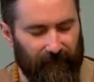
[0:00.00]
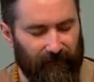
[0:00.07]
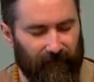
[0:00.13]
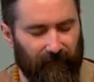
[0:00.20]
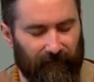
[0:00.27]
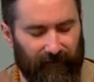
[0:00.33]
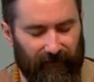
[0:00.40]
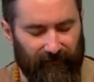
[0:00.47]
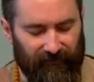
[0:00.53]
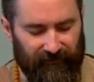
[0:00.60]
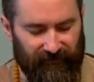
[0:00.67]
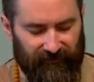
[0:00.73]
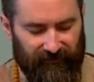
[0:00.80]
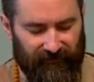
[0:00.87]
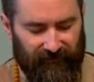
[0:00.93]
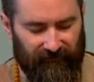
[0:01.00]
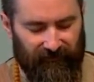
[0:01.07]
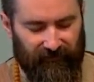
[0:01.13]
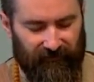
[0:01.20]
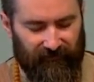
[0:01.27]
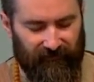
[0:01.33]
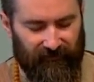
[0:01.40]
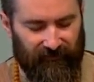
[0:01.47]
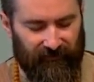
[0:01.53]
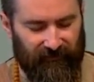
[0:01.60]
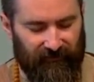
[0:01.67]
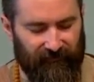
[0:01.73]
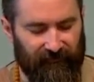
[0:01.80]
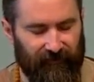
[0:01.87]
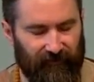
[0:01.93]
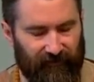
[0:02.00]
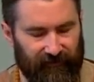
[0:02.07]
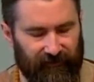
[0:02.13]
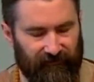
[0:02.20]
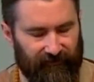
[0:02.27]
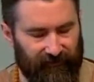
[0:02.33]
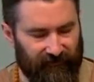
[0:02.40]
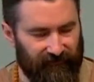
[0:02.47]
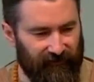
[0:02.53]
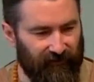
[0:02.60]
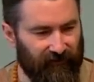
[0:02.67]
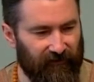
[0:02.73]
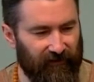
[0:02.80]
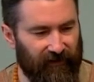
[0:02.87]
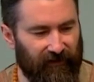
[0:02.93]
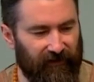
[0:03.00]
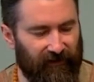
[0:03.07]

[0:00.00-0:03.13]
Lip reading: comparison between the philosophy of yoga